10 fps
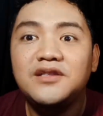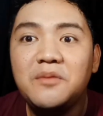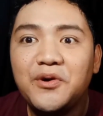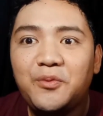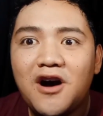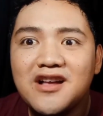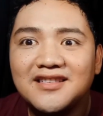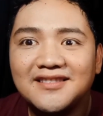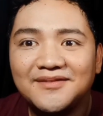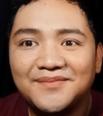Number 1.
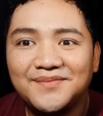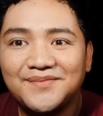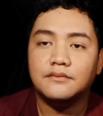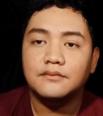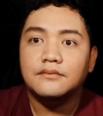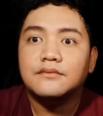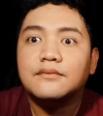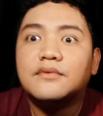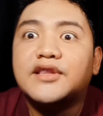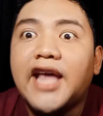
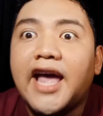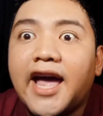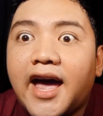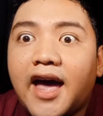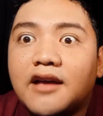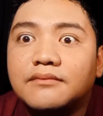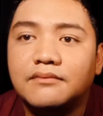Pe.